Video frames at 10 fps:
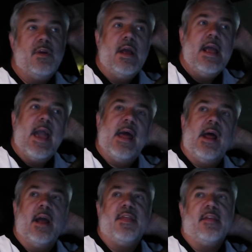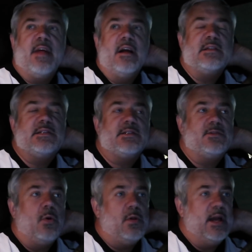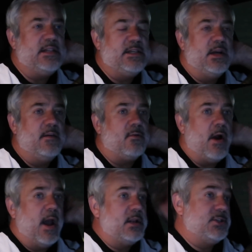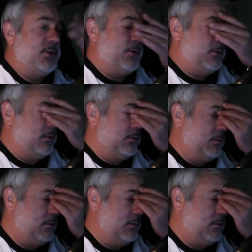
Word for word: And I think that's the whole idea of gratitude,